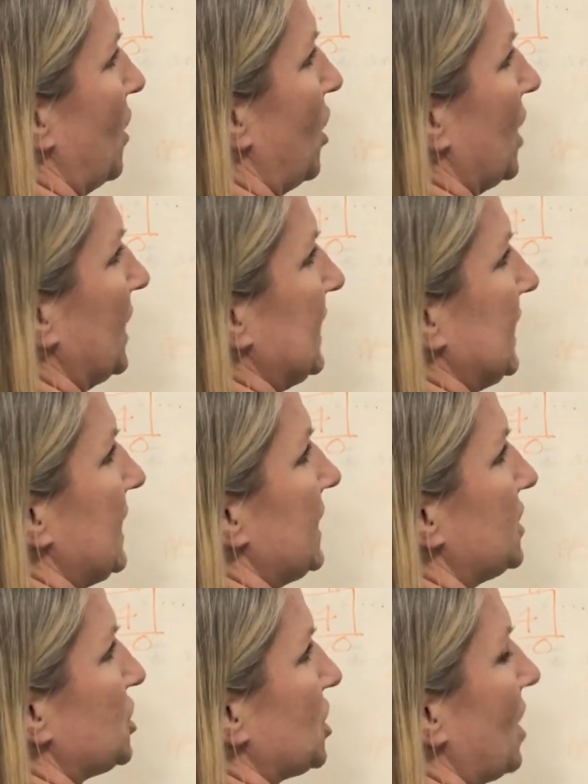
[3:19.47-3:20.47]
On
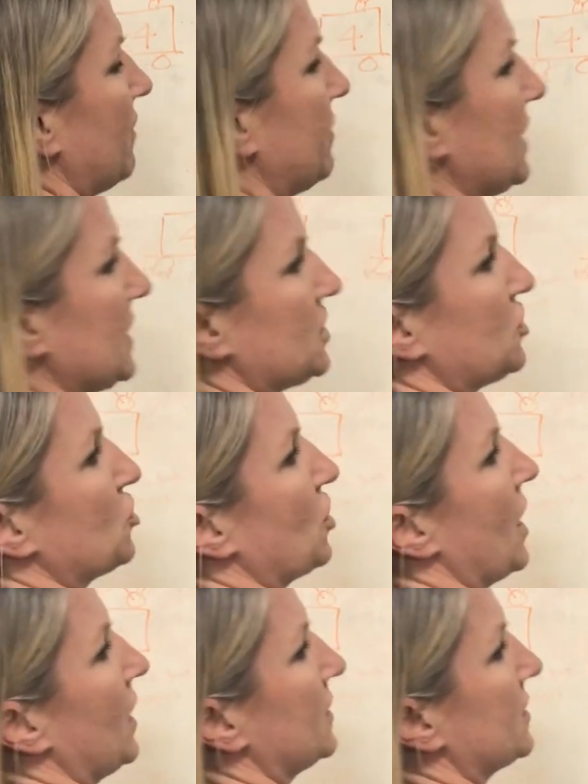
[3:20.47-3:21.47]
each of these
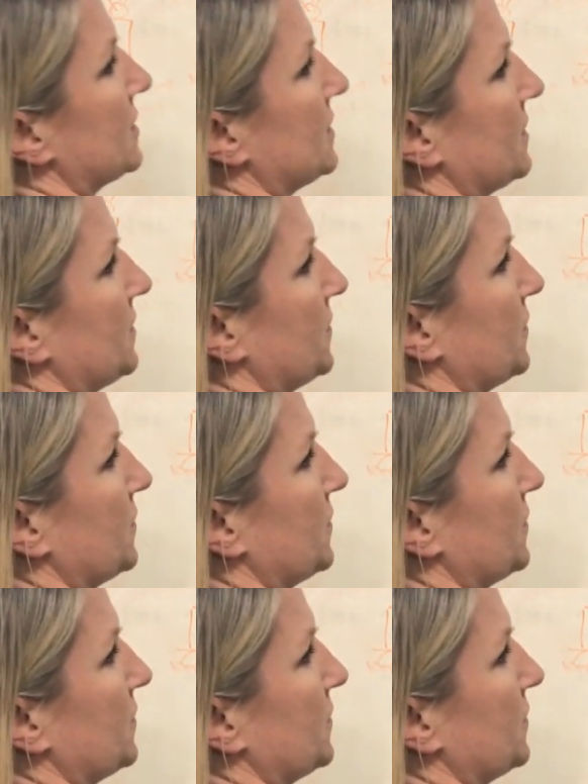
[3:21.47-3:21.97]
trucks,